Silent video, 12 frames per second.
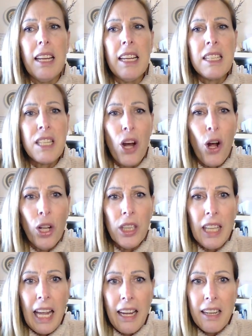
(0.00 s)
It's all
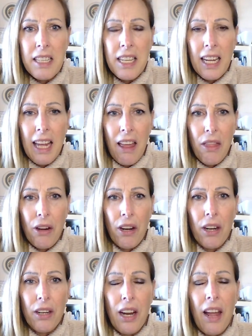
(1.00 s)
linked
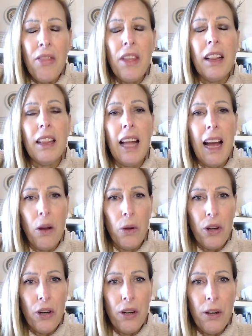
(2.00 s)
together. And the
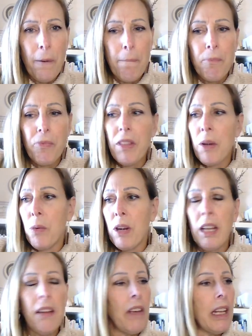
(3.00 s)
louder that we're
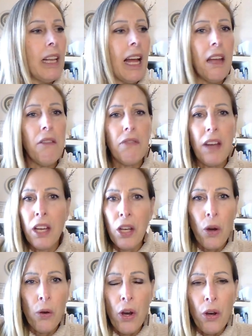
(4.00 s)
living life and
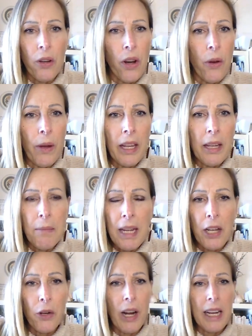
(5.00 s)
going and
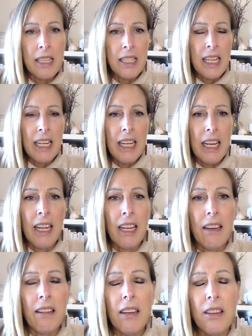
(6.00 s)
being crazy
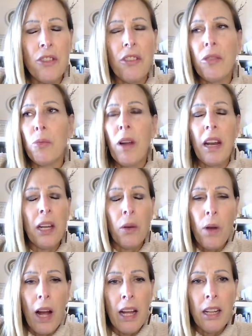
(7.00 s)
and just running
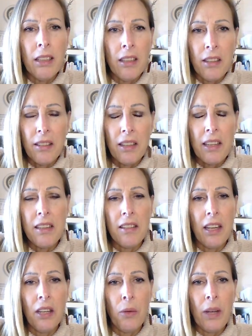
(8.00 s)
wild and
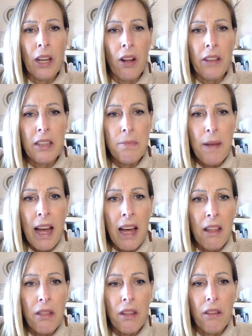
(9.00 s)
continuing on this
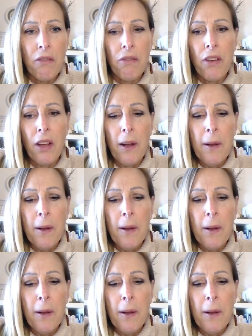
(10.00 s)
path of